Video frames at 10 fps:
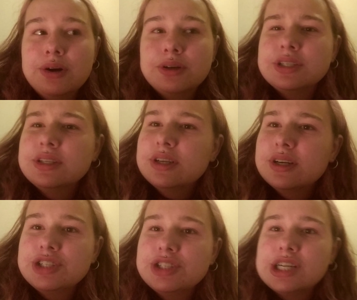which is a
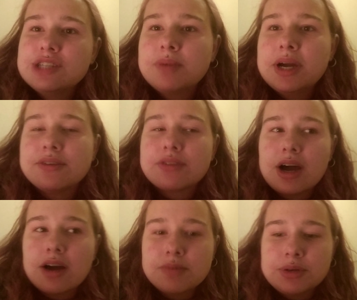nice change of pace to
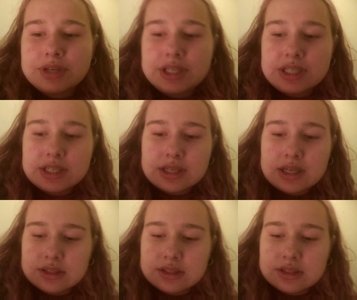how I've been reading at